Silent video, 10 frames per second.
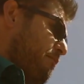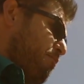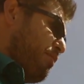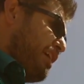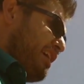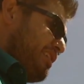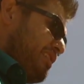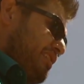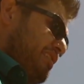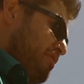but,
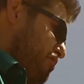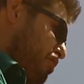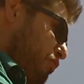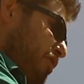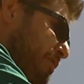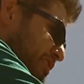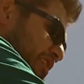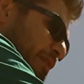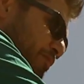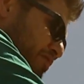don't worry about the
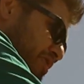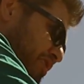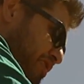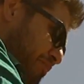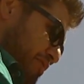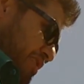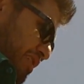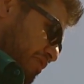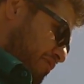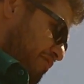tepals thing
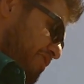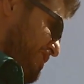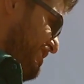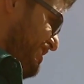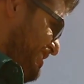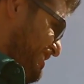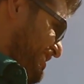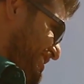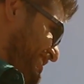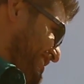you
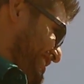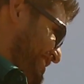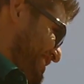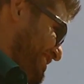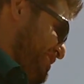The sepals.